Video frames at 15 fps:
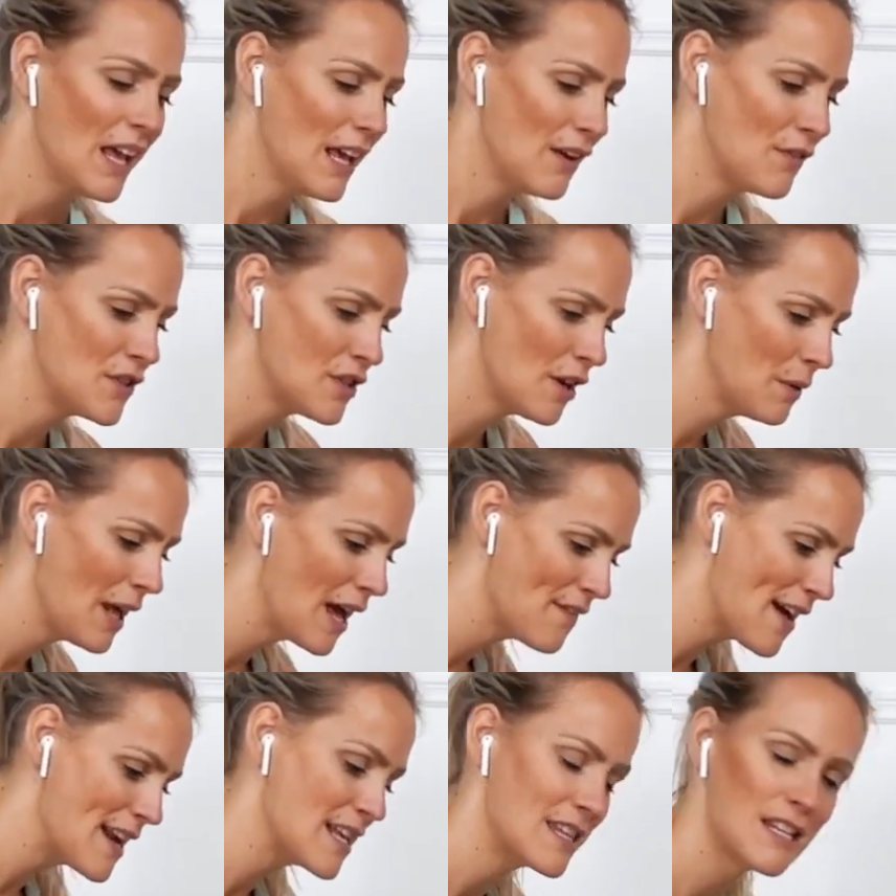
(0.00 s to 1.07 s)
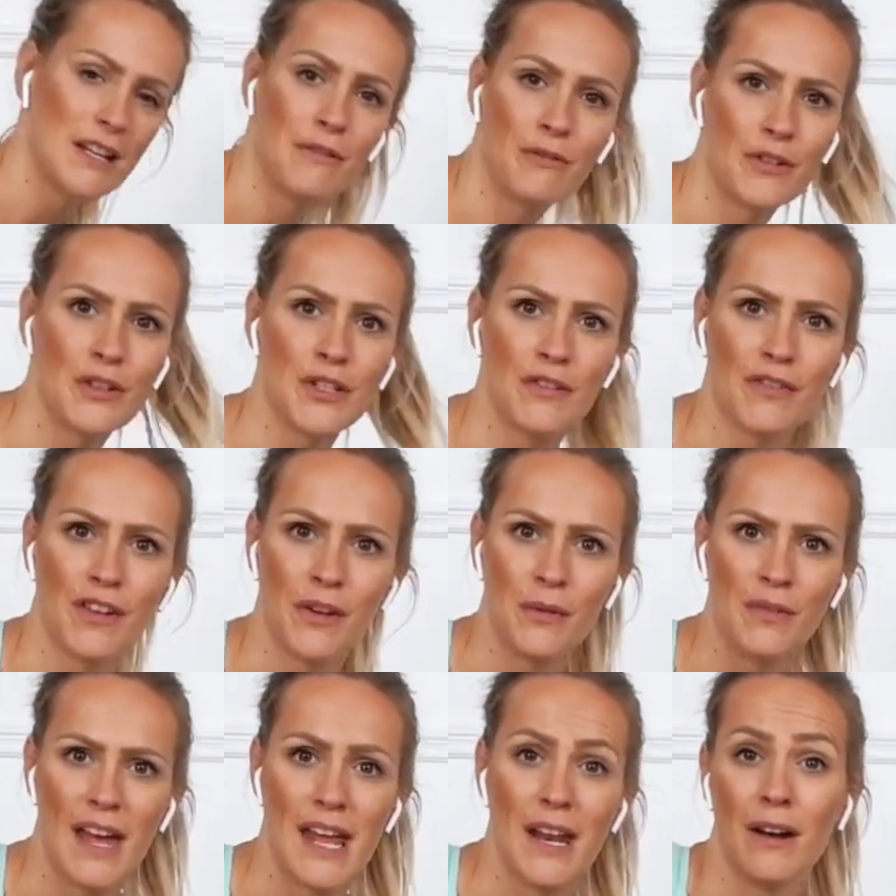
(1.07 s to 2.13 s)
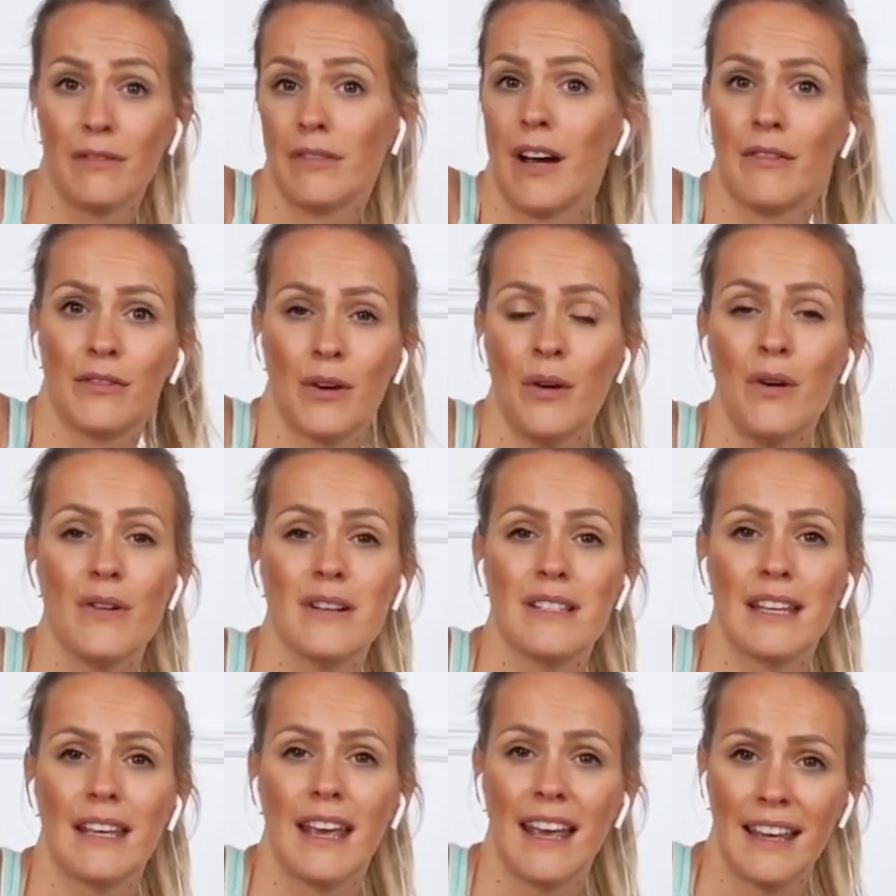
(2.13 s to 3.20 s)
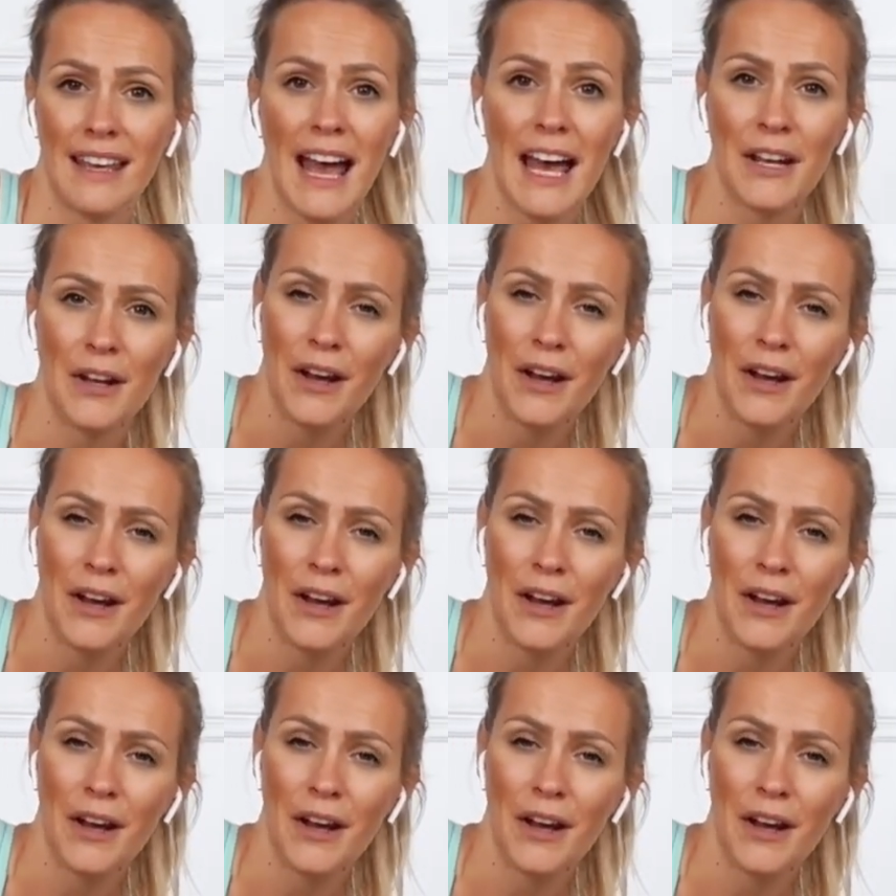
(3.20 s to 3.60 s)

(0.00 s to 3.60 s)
If you don't have anything in front of you, then of course it can